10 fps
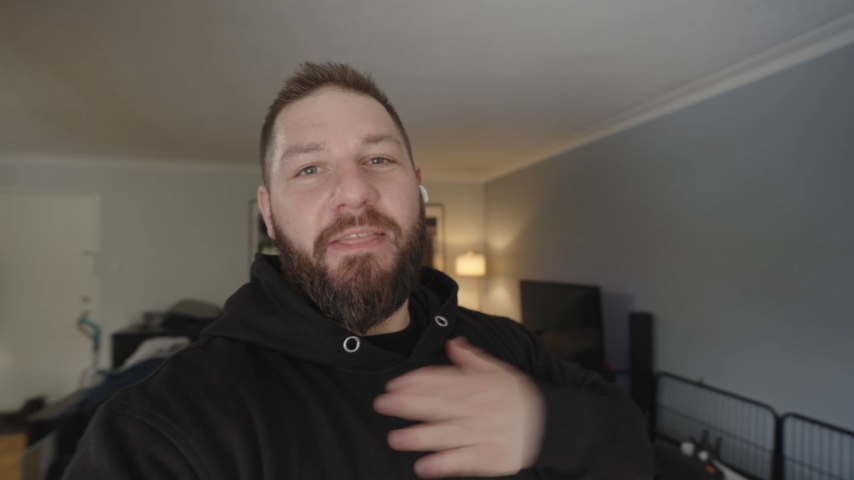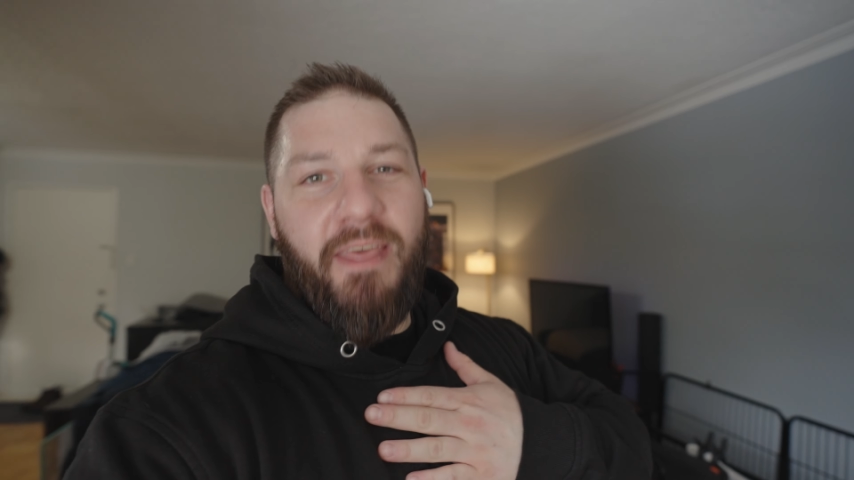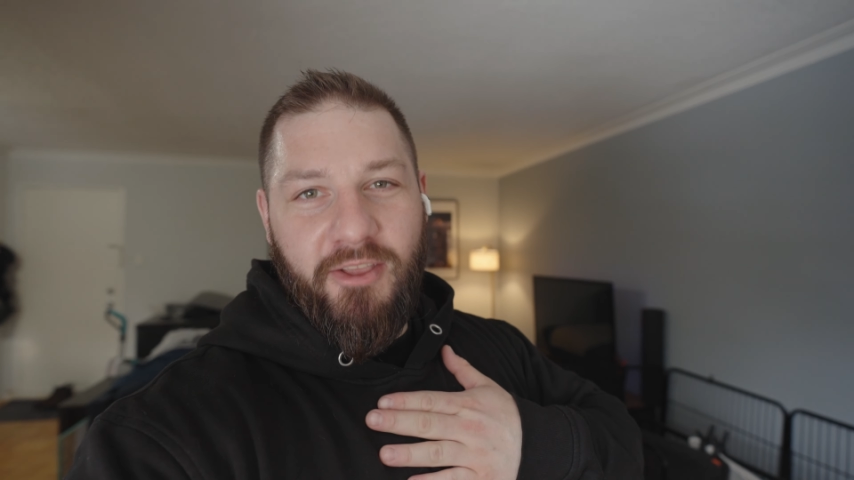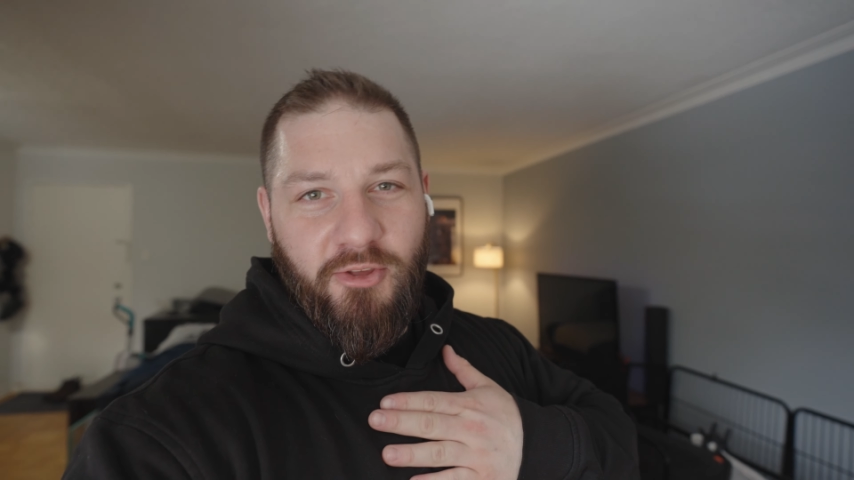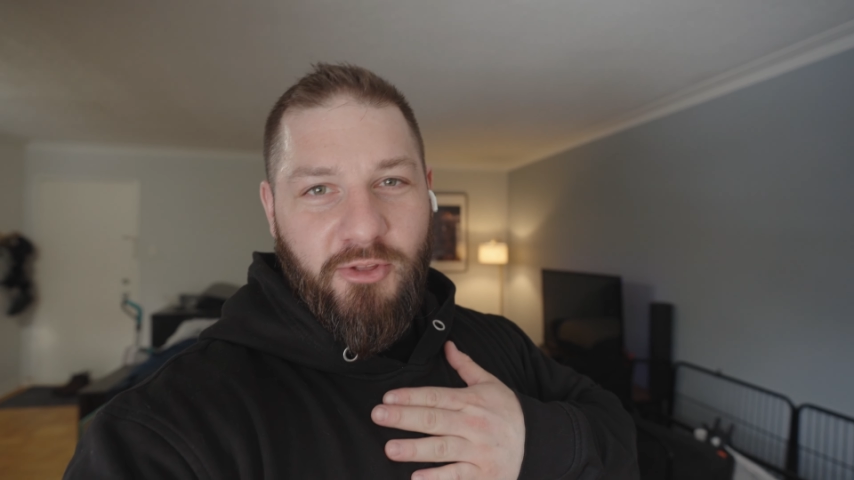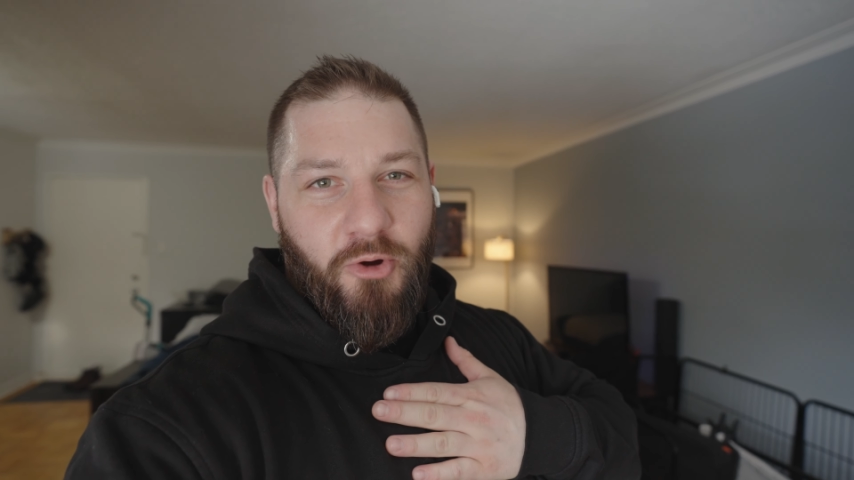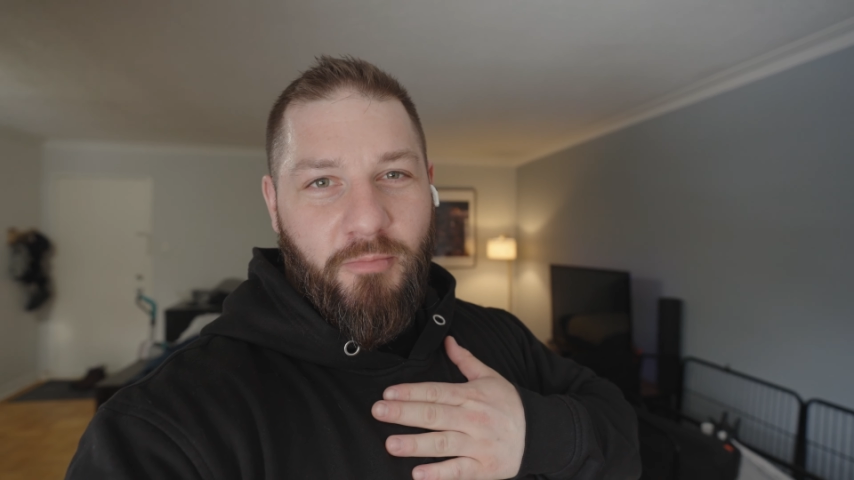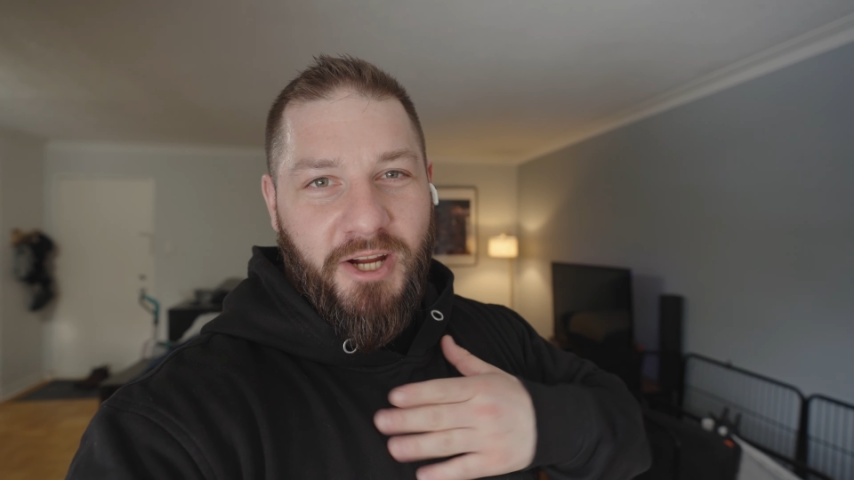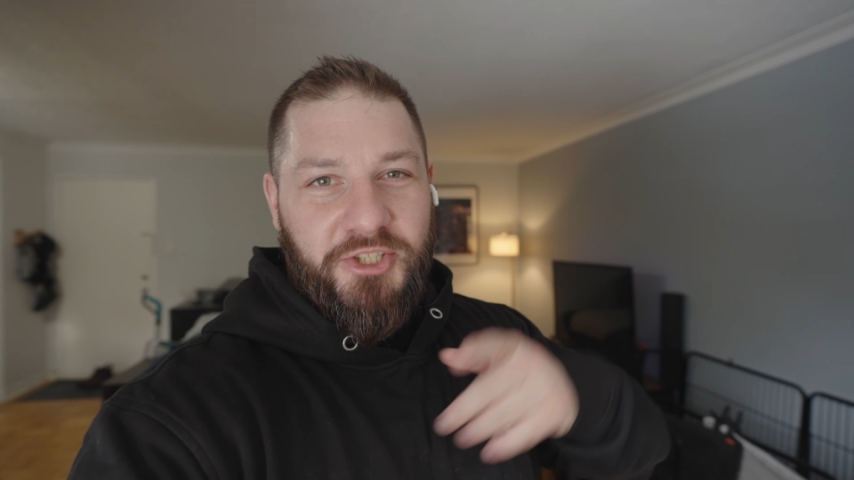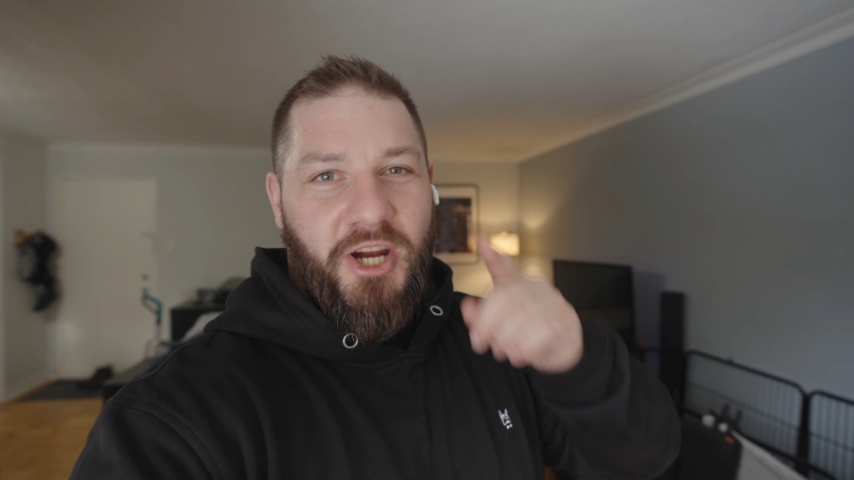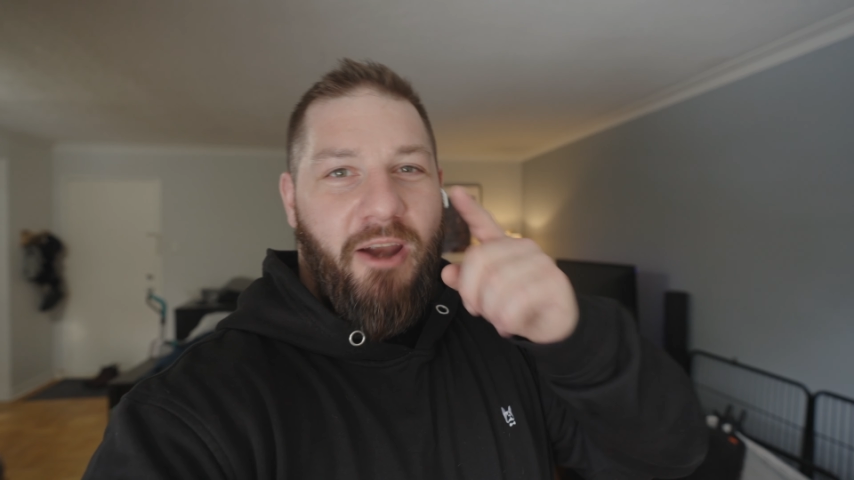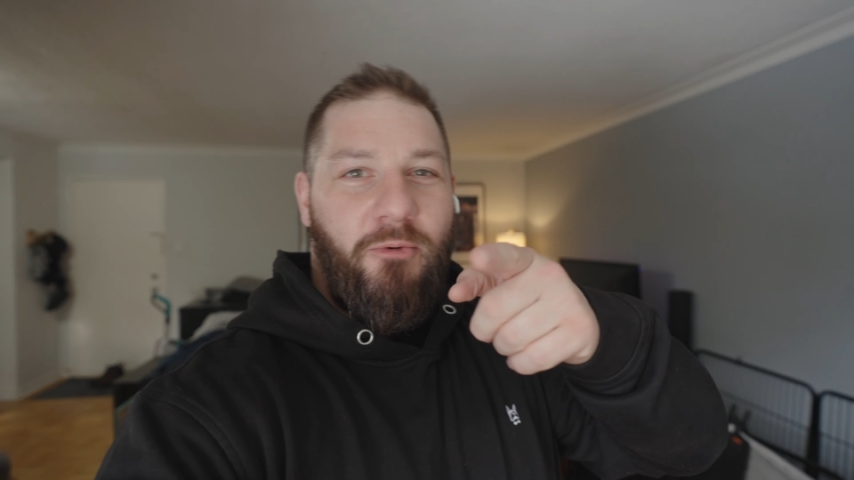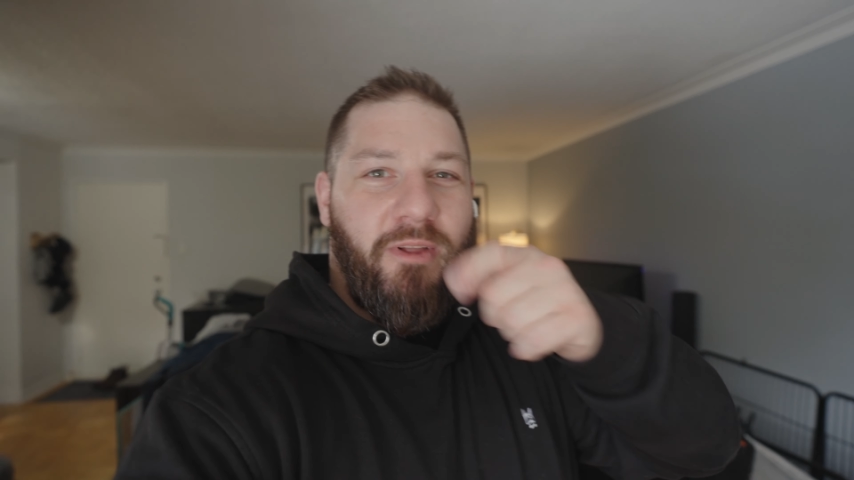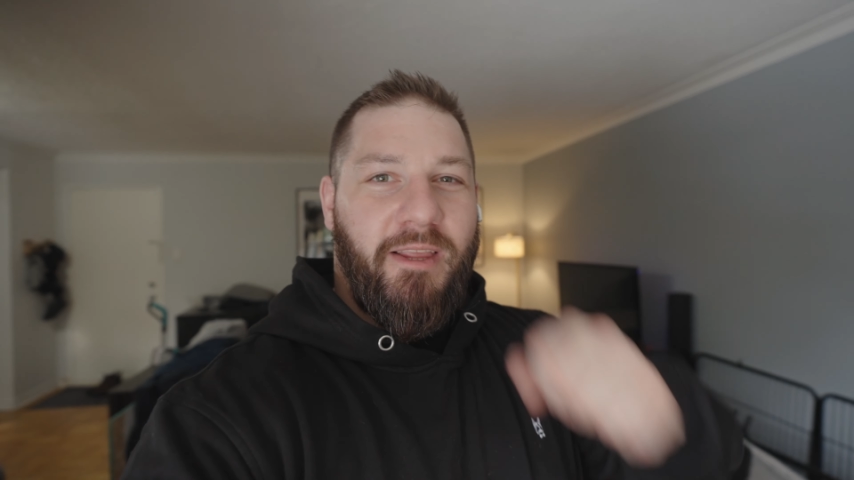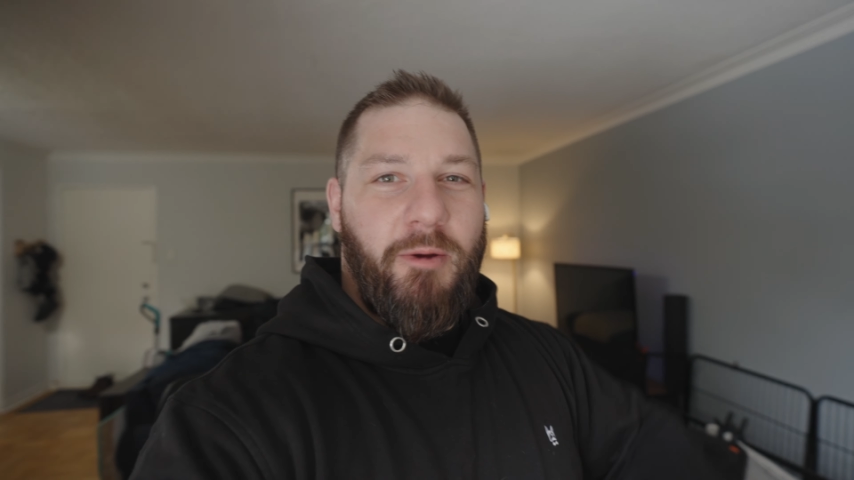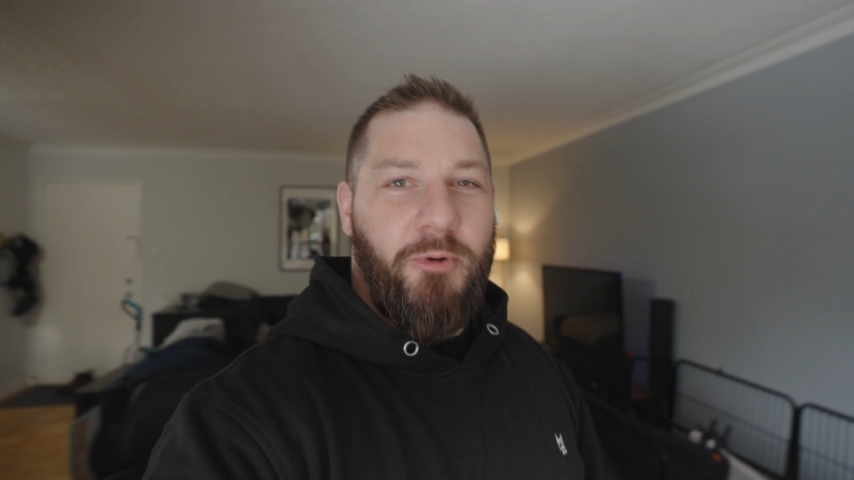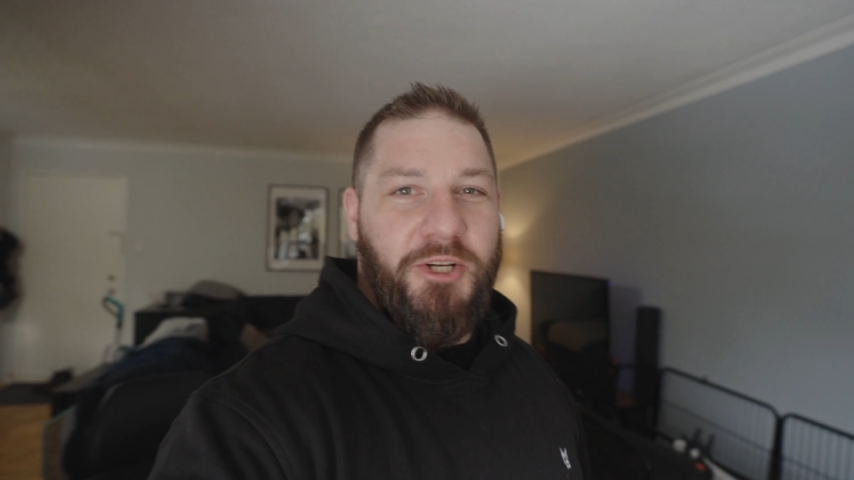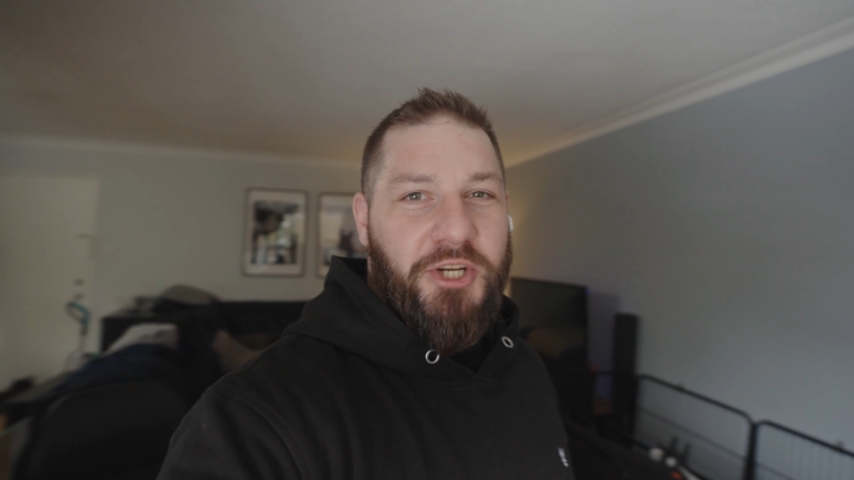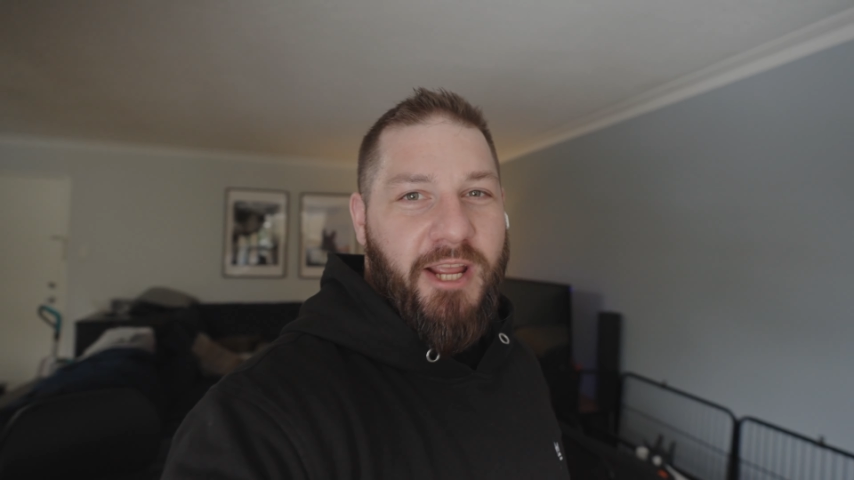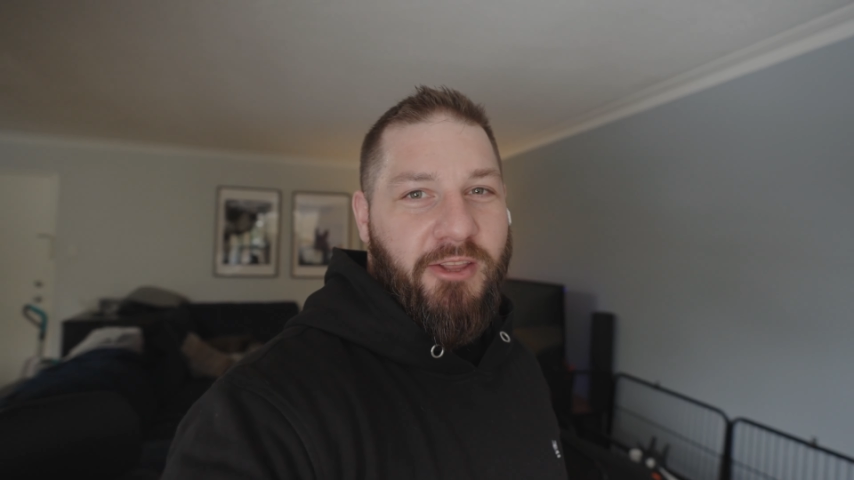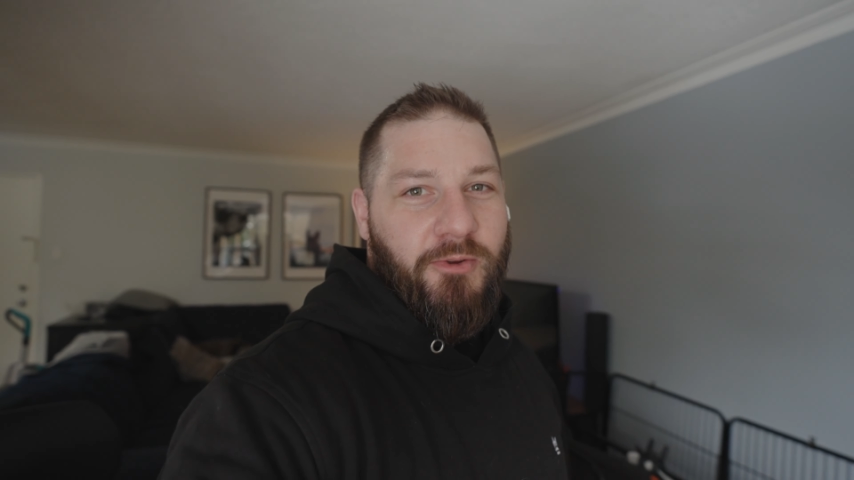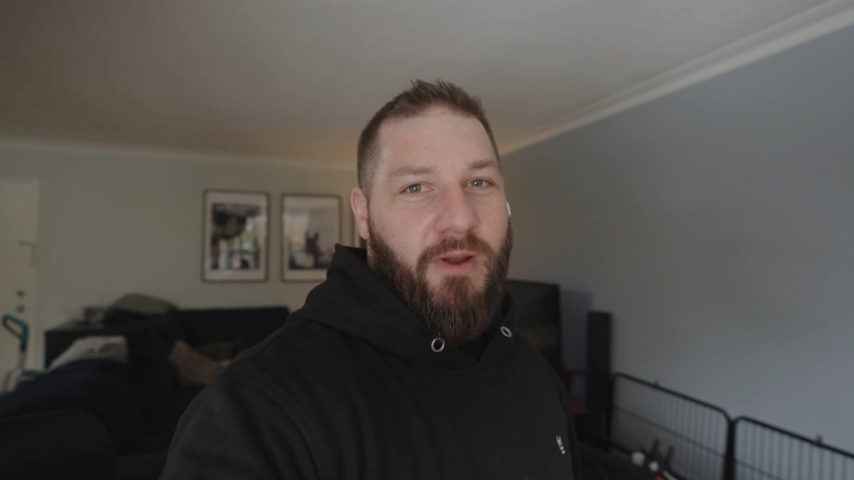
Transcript: Thank you so much. I really appreciate you